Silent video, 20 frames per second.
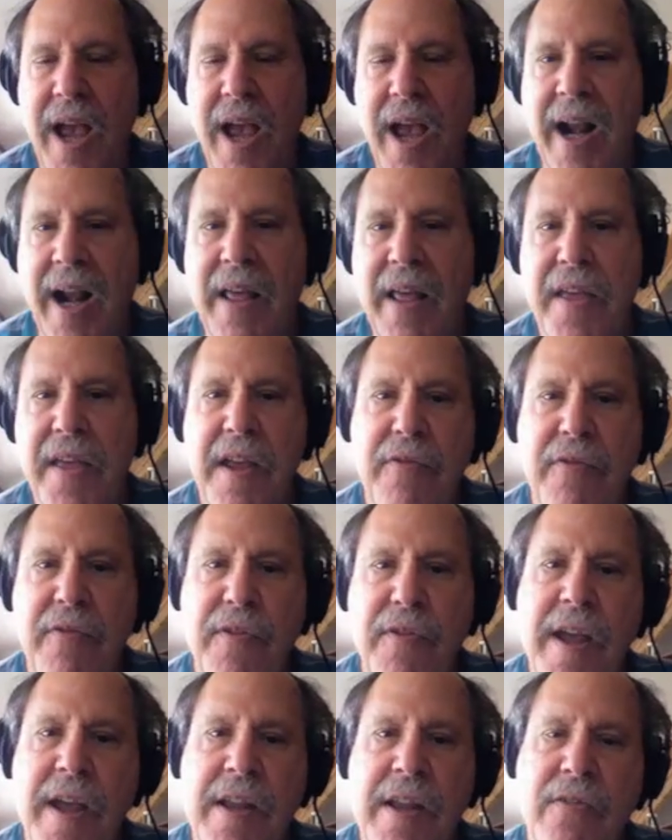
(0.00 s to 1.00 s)
And I think
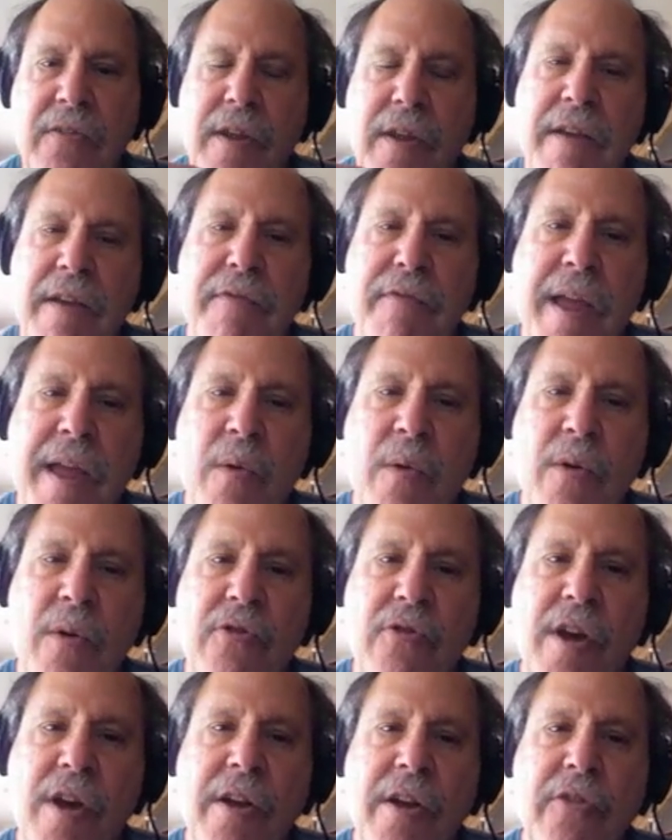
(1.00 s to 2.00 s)
if they were
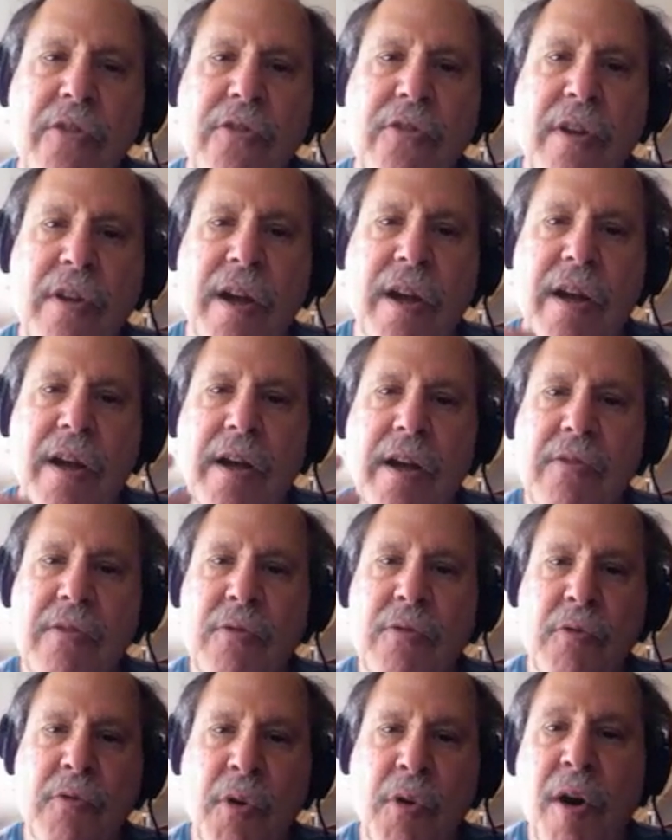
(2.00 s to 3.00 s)
just taught
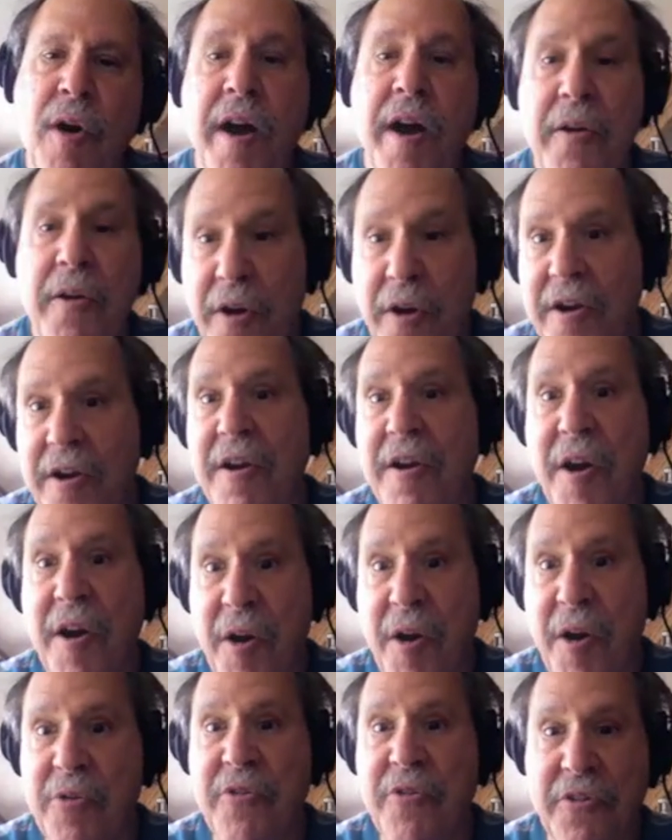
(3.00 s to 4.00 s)
or
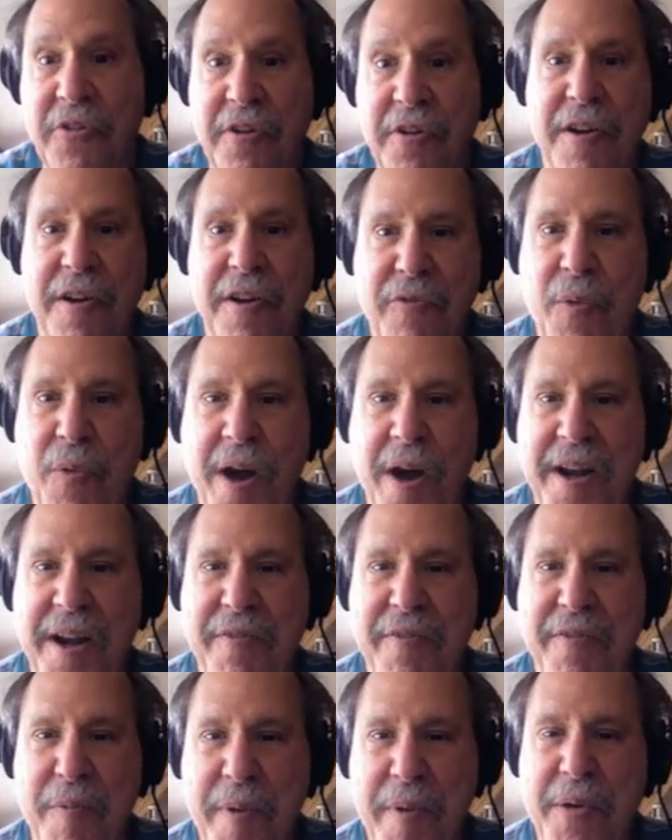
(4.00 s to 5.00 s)
coached, for want
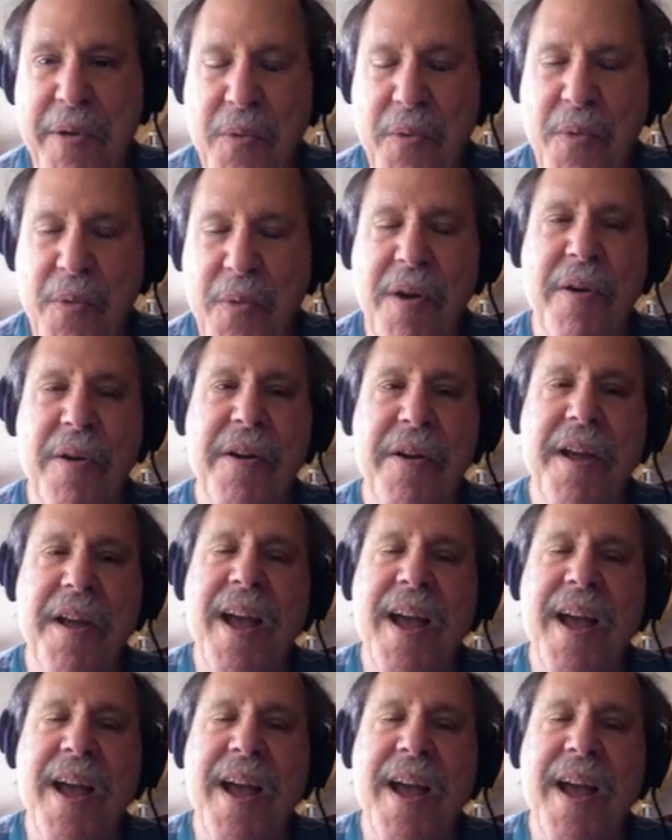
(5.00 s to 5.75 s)
of a better word,